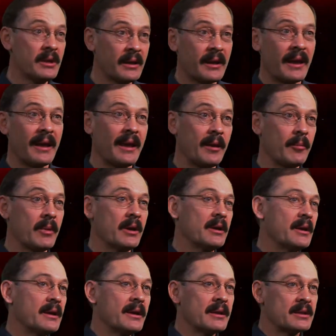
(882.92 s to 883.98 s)
the game,
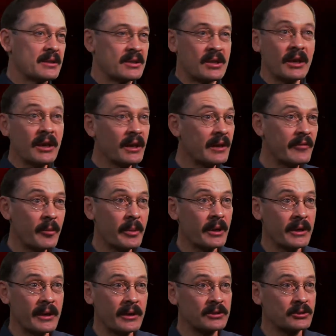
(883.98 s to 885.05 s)
kicking
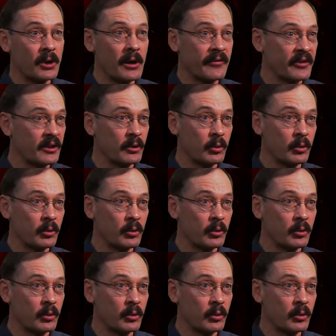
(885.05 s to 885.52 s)
everybody else off in the